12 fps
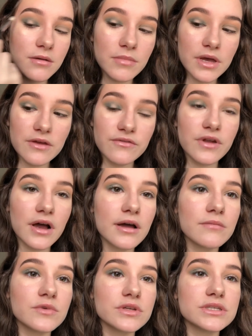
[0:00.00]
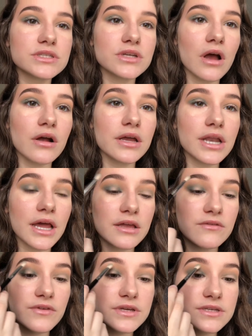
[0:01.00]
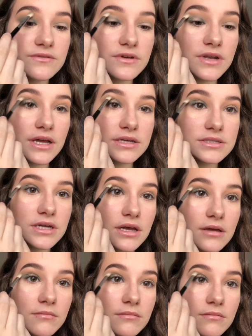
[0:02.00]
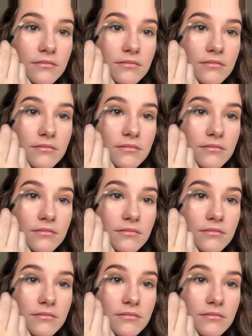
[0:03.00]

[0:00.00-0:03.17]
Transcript: But if not, I'm really sorry and I can fix it for next time.